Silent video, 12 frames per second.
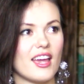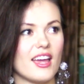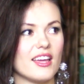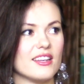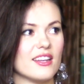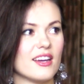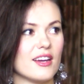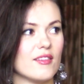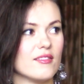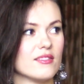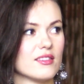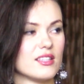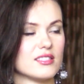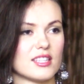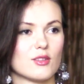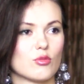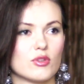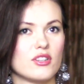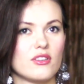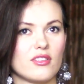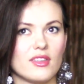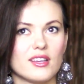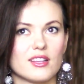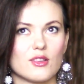And he said, what do you
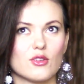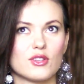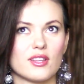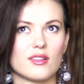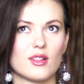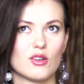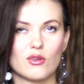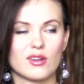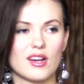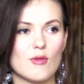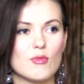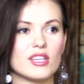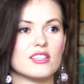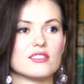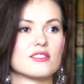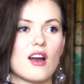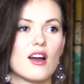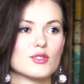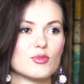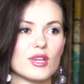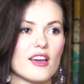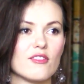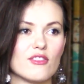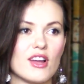think? Look how many stars we
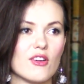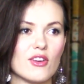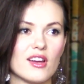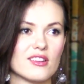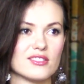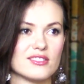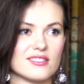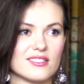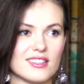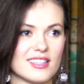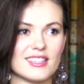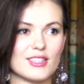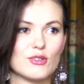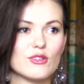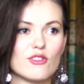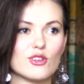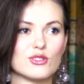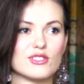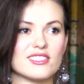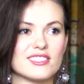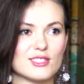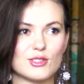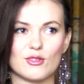have around us and universes.